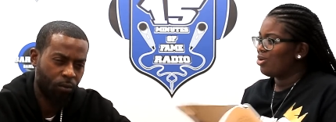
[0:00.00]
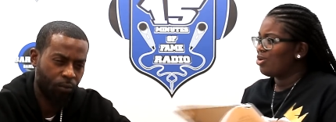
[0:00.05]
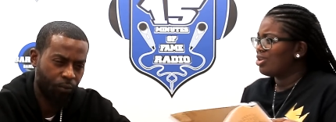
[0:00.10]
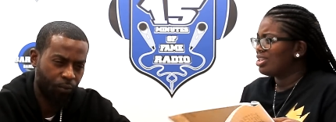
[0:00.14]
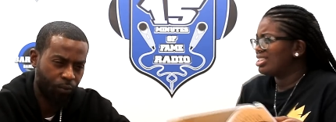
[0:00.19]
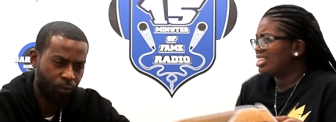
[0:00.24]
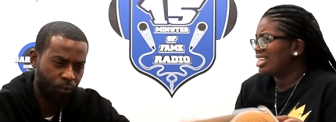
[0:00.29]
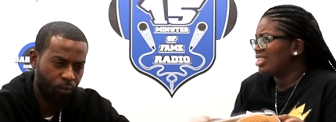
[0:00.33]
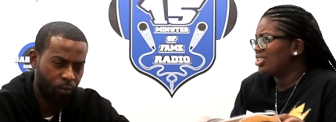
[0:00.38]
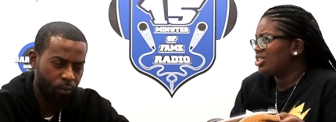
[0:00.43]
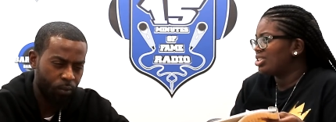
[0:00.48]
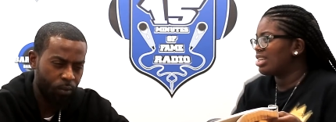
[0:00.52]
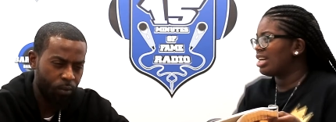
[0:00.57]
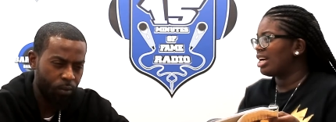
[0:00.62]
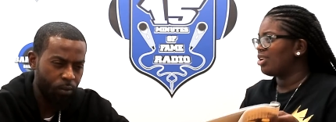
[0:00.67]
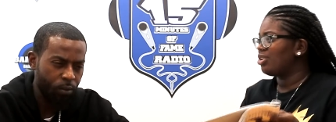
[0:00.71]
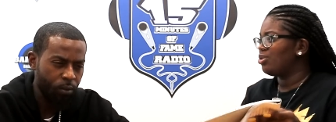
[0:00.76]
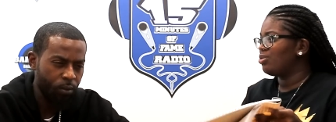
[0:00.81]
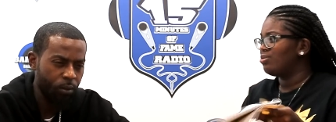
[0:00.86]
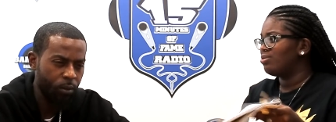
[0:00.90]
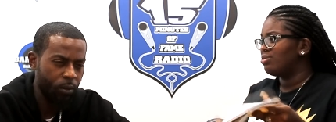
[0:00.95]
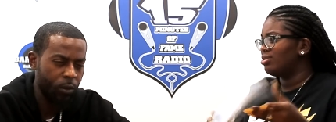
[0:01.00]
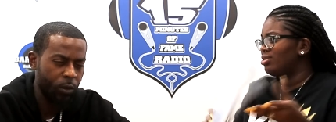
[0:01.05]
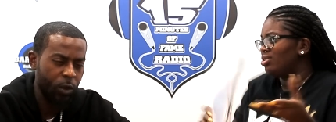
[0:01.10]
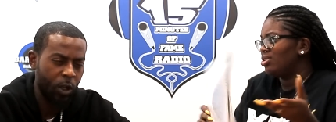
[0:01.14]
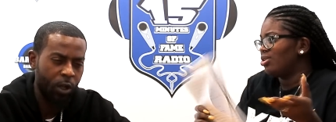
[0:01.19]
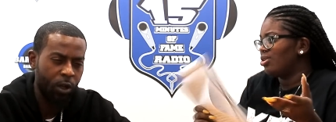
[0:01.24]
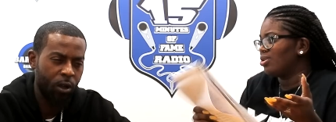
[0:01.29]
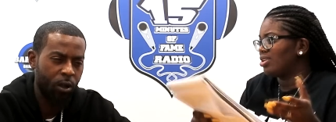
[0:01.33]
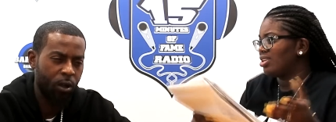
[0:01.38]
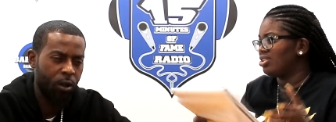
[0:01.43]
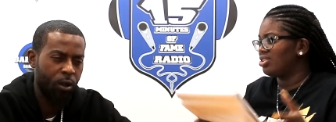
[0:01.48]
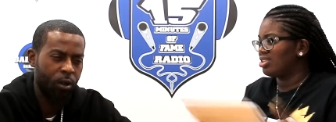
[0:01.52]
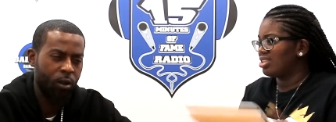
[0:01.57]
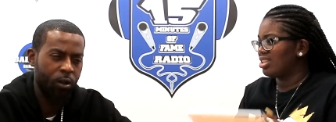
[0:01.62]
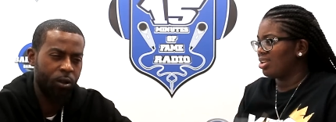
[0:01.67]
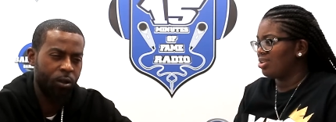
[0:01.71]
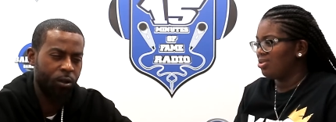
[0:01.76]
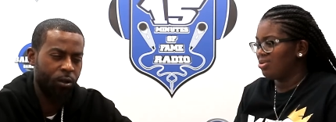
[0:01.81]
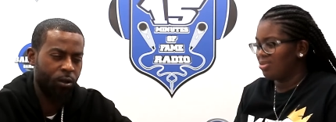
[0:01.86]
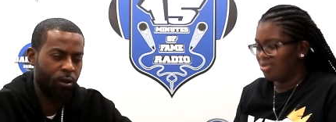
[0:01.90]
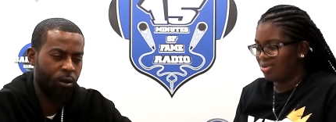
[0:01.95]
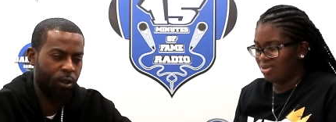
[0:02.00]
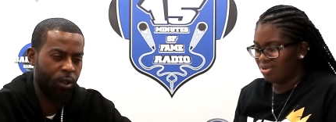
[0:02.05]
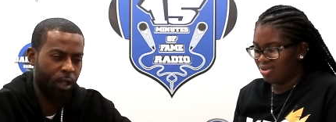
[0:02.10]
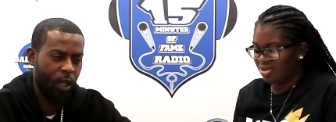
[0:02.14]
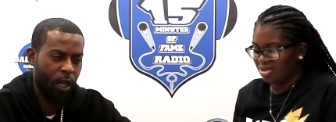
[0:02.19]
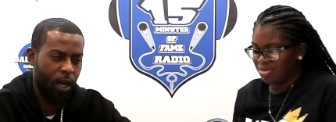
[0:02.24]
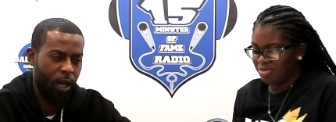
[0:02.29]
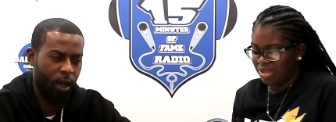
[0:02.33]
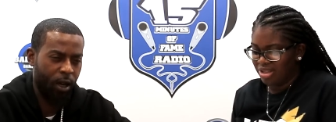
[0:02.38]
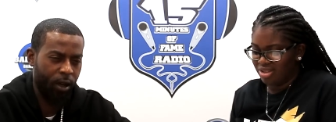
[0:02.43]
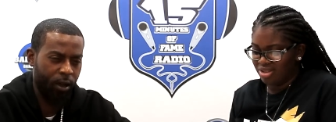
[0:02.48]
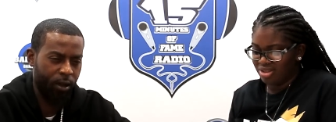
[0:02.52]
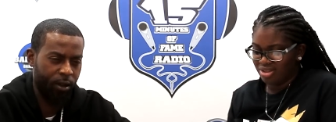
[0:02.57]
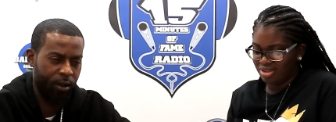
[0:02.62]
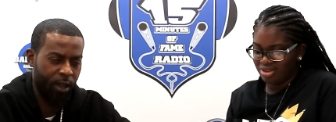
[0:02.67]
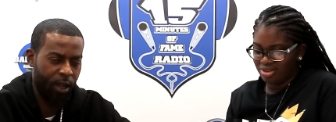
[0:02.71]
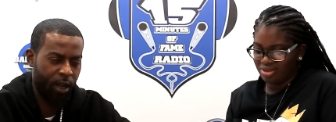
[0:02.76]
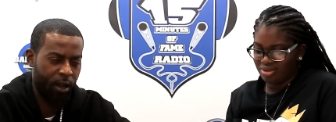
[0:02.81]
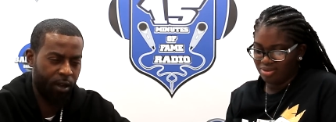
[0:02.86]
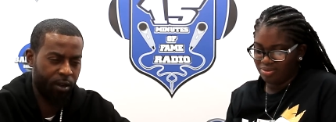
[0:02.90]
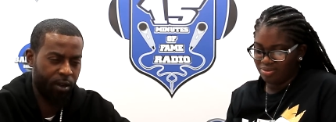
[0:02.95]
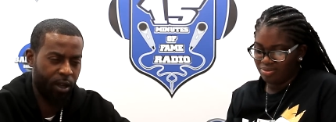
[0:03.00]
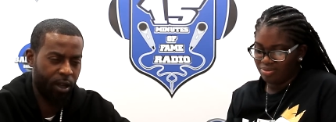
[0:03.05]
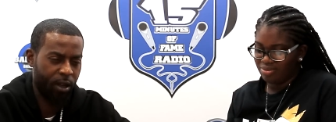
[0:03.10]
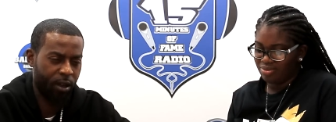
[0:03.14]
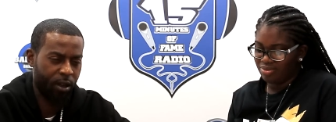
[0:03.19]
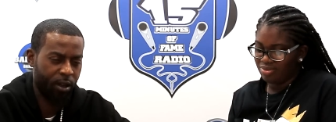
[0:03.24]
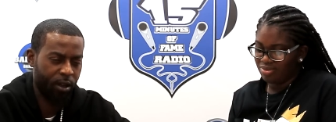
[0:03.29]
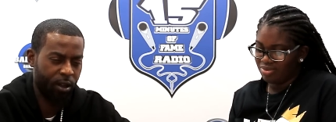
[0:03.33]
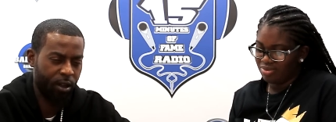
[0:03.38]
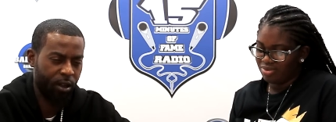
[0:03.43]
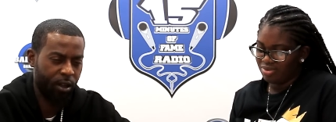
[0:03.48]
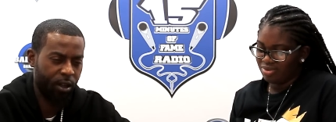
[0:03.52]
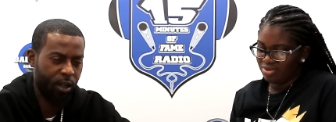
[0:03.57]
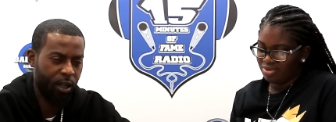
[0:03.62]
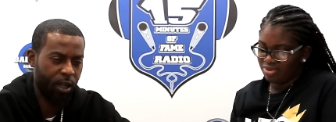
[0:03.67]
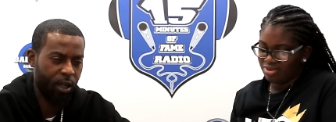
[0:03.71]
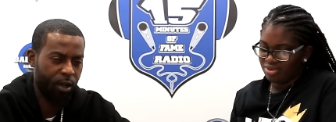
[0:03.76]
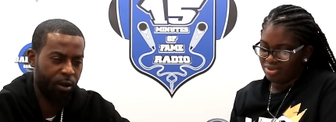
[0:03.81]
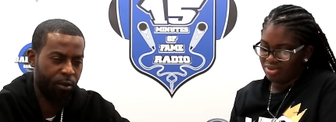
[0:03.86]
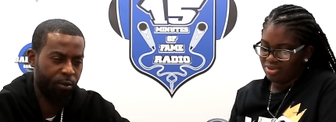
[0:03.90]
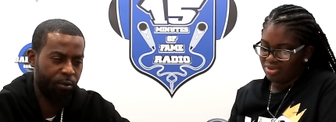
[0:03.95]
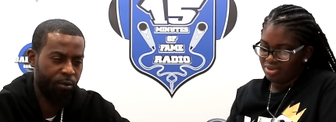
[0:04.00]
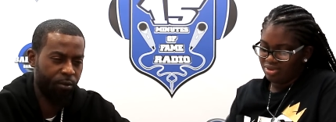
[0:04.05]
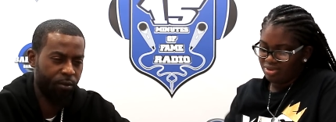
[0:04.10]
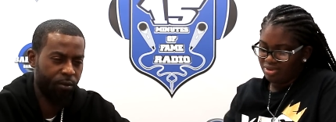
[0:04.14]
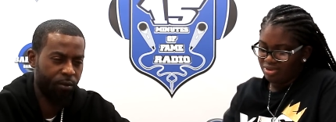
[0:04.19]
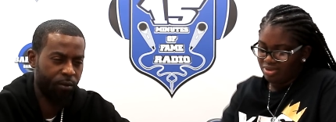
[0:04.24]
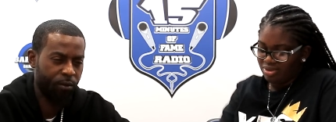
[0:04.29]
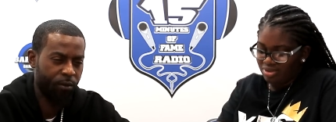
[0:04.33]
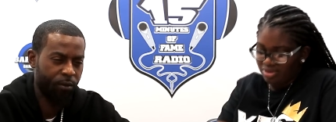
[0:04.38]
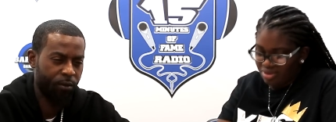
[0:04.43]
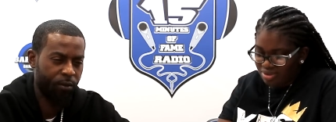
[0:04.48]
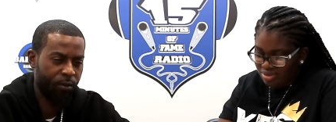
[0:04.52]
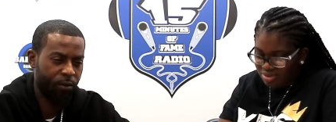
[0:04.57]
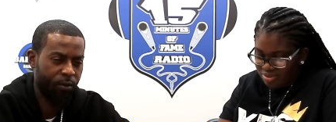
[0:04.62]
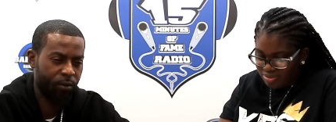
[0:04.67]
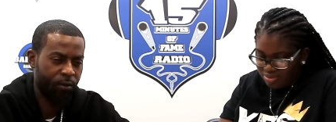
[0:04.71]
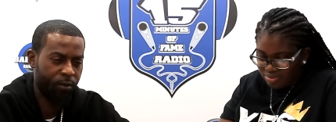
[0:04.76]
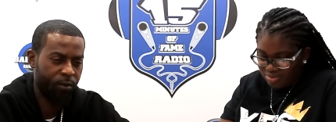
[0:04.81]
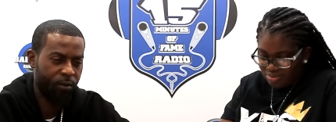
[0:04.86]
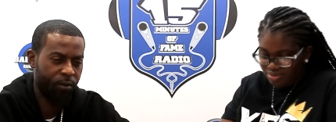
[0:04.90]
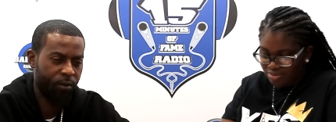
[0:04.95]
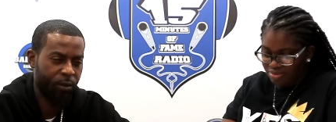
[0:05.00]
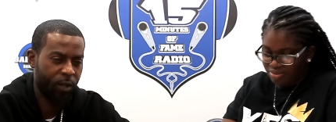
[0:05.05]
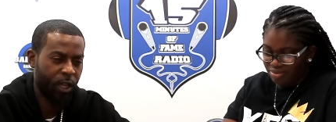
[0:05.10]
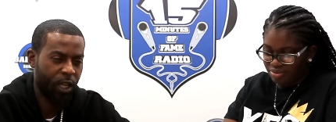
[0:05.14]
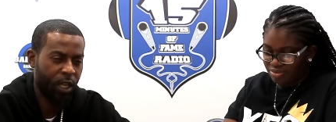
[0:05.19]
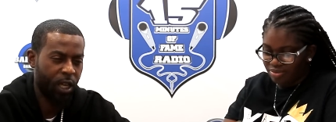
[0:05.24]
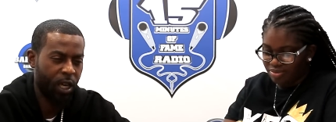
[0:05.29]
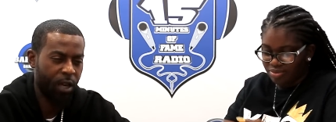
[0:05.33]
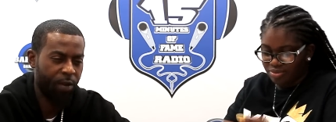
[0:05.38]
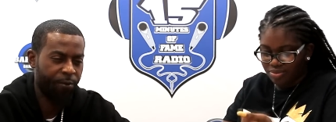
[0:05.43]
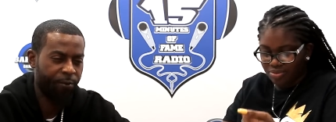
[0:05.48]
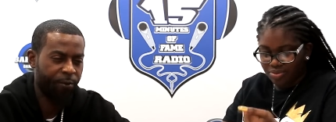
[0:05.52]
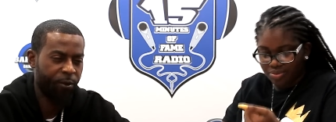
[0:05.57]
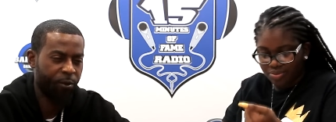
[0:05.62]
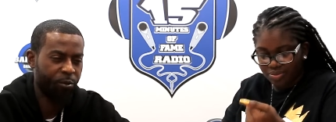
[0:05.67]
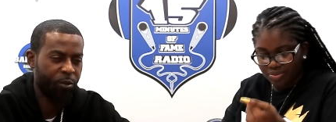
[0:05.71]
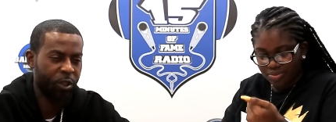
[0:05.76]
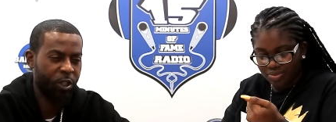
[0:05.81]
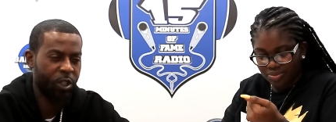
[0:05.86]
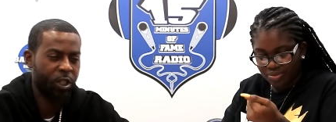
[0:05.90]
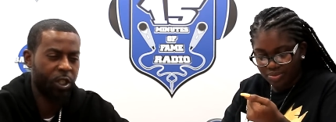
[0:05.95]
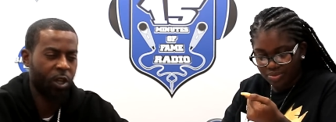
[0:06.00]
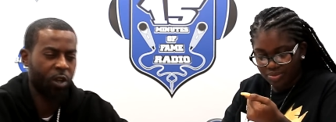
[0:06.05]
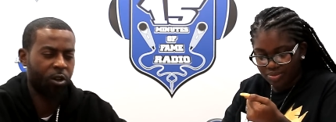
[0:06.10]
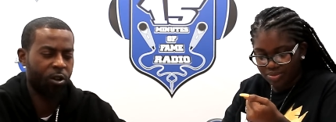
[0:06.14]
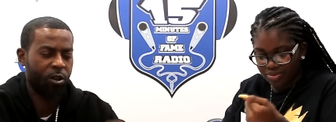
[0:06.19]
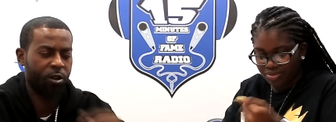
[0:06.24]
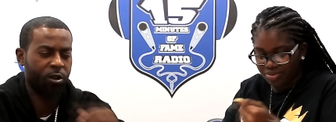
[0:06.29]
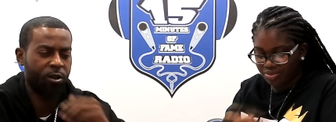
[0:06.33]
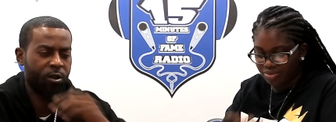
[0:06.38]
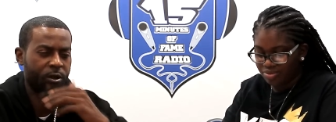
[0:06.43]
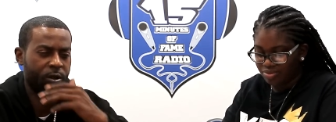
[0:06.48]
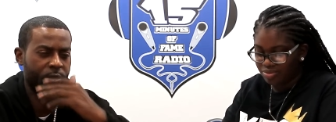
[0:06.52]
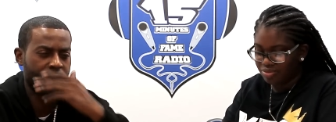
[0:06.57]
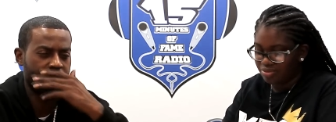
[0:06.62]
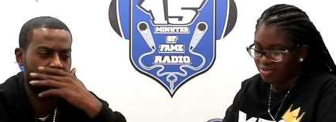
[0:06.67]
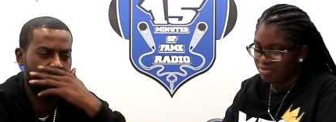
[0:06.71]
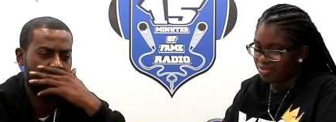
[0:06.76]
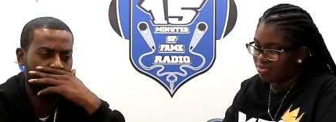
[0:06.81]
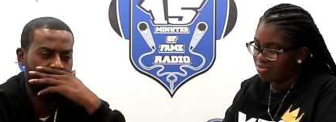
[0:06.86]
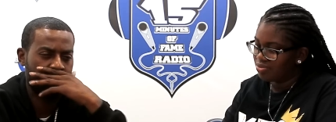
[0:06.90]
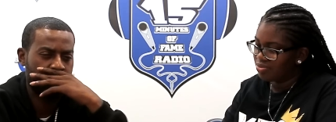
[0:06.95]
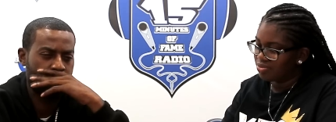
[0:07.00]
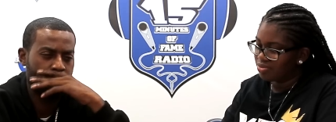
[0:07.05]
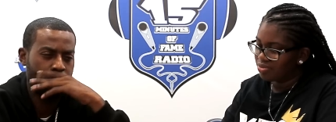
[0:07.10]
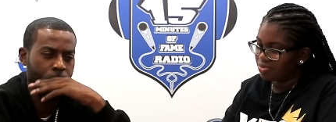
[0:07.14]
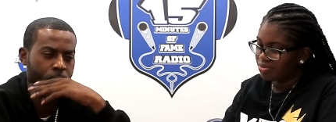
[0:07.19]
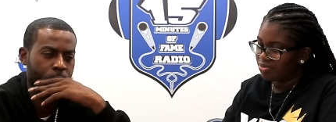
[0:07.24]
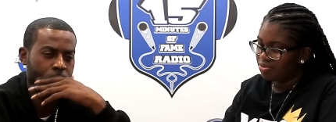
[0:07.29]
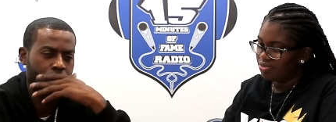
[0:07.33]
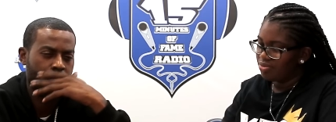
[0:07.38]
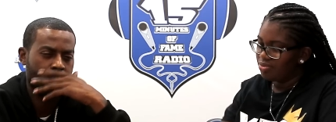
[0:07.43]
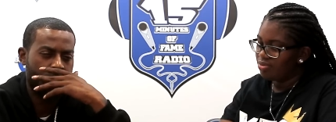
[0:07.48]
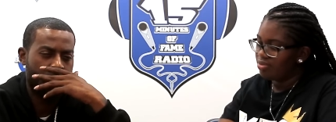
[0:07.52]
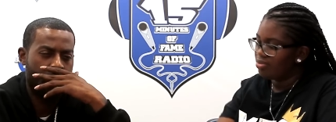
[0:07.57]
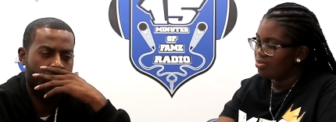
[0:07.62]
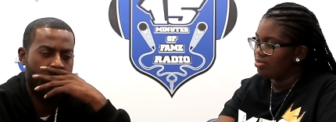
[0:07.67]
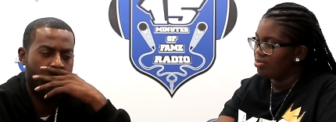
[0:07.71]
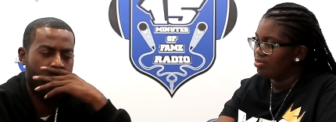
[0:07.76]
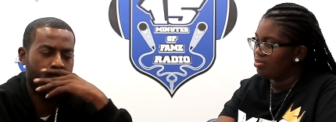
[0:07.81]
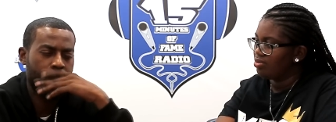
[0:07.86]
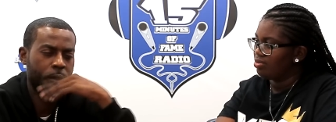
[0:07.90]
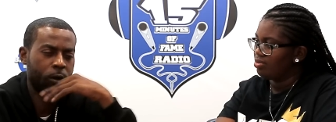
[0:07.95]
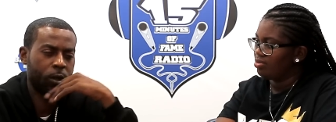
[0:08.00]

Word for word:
Speaker 1: or is that just how you, you know, that's just how you
Speaker 2: Nah, speak? that that that came... That came from me taunting. I